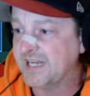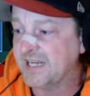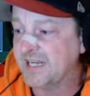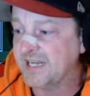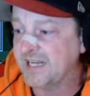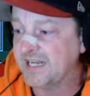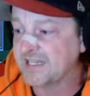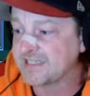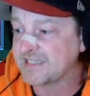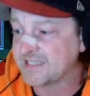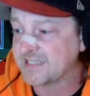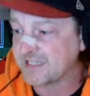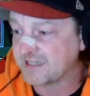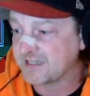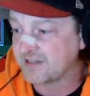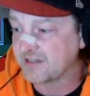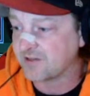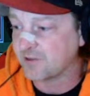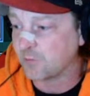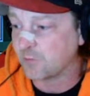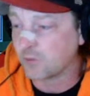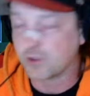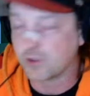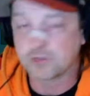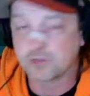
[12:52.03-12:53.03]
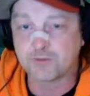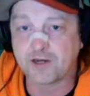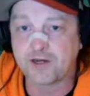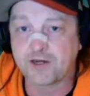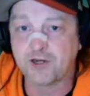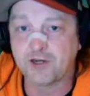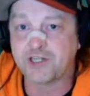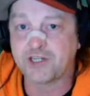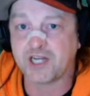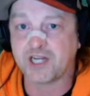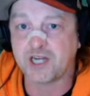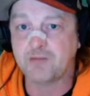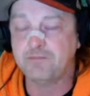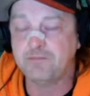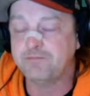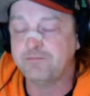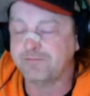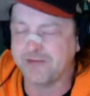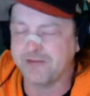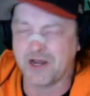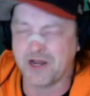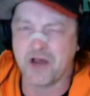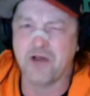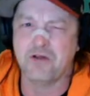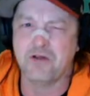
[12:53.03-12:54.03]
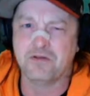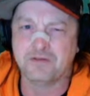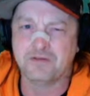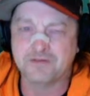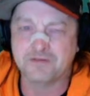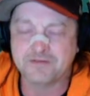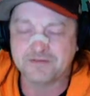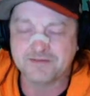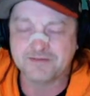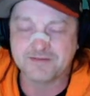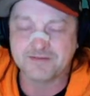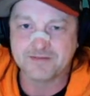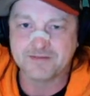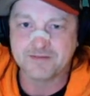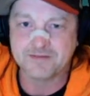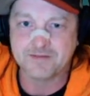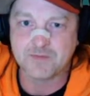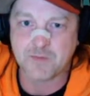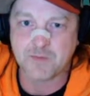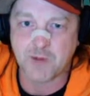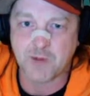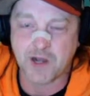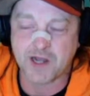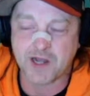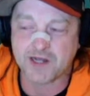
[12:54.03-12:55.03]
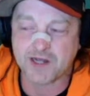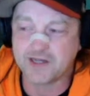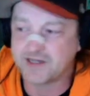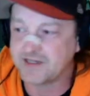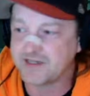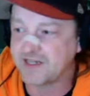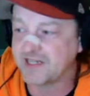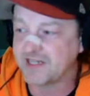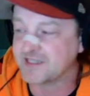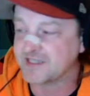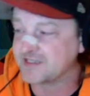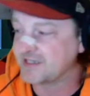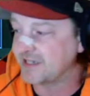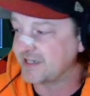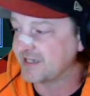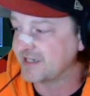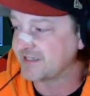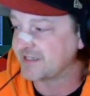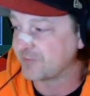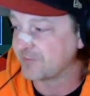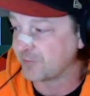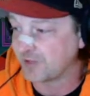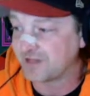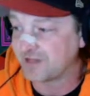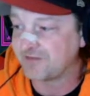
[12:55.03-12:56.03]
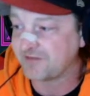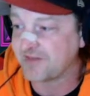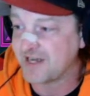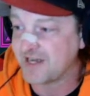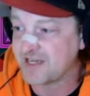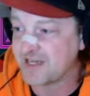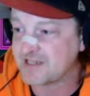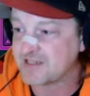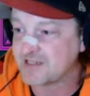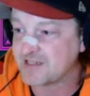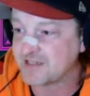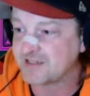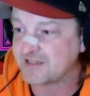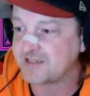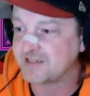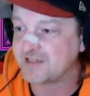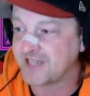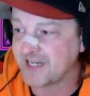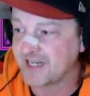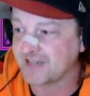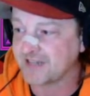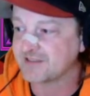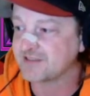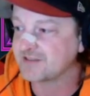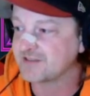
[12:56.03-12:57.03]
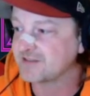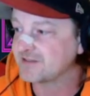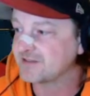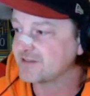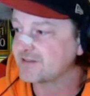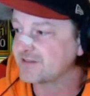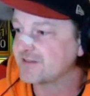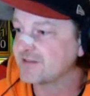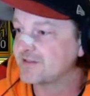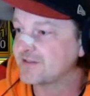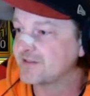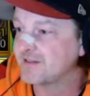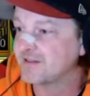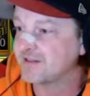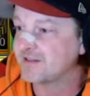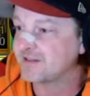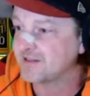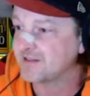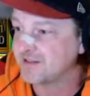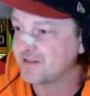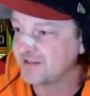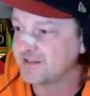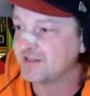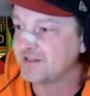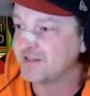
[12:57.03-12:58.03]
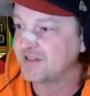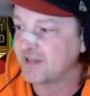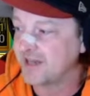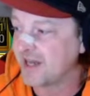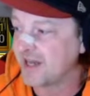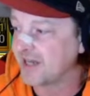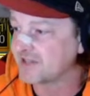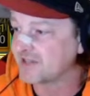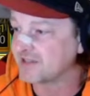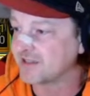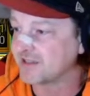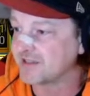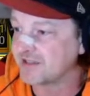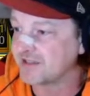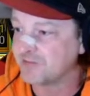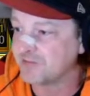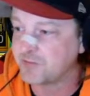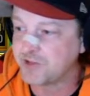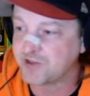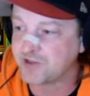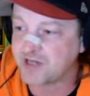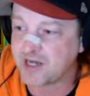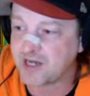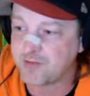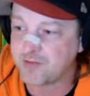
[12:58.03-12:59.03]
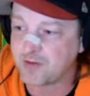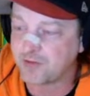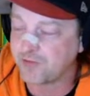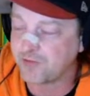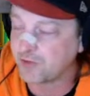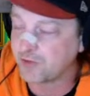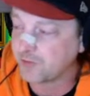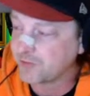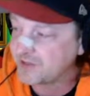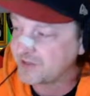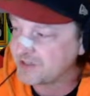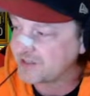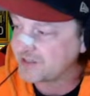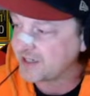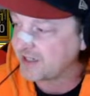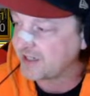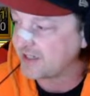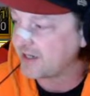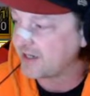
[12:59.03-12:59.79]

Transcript: Is it the world record time? No. But is it really fast? Yes. Excellent. And then we do Chimera for a reset,